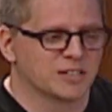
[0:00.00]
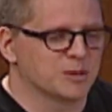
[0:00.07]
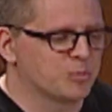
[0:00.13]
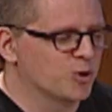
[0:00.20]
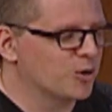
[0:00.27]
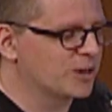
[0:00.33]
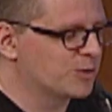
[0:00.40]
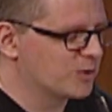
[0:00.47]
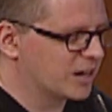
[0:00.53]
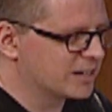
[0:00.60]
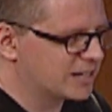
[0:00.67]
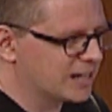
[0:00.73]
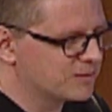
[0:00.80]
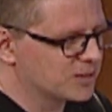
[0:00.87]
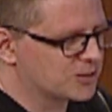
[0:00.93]
deployed when I
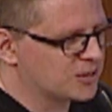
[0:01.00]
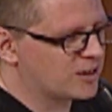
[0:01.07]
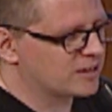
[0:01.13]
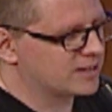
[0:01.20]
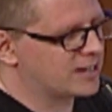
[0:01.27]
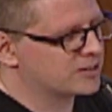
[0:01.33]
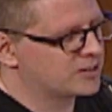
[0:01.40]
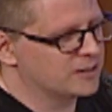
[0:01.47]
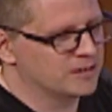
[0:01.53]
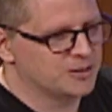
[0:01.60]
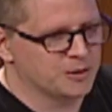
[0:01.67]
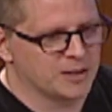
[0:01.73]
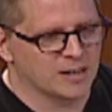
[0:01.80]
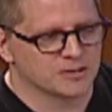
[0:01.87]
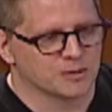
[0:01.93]
gave this talk last year in
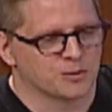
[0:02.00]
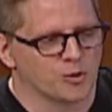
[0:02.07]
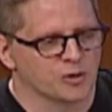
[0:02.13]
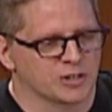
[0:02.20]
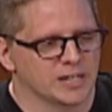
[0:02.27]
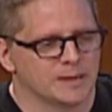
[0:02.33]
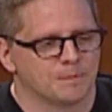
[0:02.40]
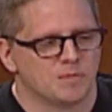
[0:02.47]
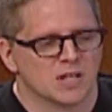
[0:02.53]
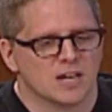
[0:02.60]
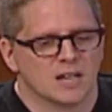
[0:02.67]
2014.